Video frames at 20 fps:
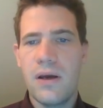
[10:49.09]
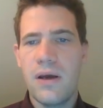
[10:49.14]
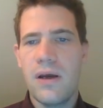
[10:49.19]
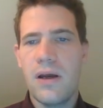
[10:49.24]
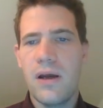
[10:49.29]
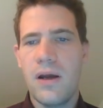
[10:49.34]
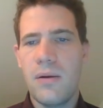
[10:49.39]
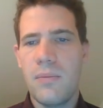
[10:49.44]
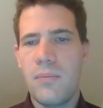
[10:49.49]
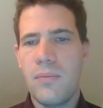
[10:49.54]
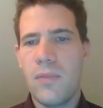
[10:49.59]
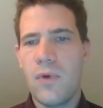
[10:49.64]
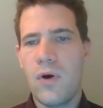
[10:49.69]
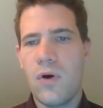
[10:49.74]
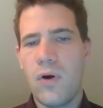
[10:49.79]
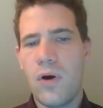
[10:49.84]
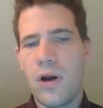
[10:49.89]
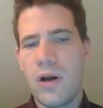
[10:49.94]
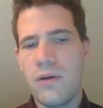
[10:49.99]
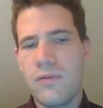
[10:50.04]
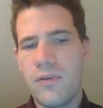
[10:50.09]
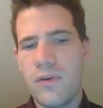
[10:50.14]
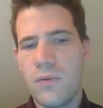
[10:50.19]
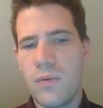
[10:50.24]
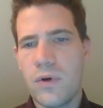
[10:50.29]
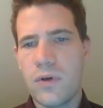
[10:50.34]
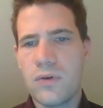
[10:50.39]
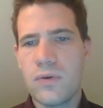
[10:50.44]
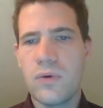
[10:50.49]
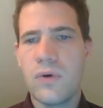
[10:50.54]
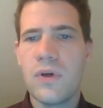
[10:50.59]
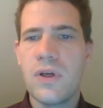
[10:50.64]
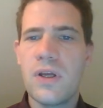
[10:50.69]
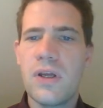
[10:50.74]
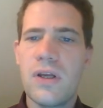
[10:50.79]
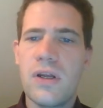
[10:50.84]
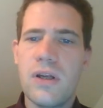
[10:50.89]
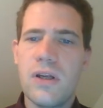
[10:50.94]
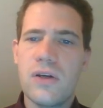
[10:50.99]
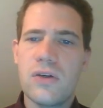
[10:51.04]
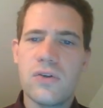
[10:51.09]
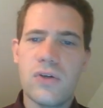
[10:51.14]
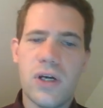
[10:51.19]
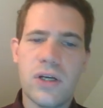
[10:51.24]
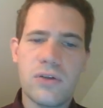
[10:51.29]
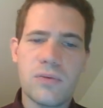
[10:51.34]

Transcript: or if you want to try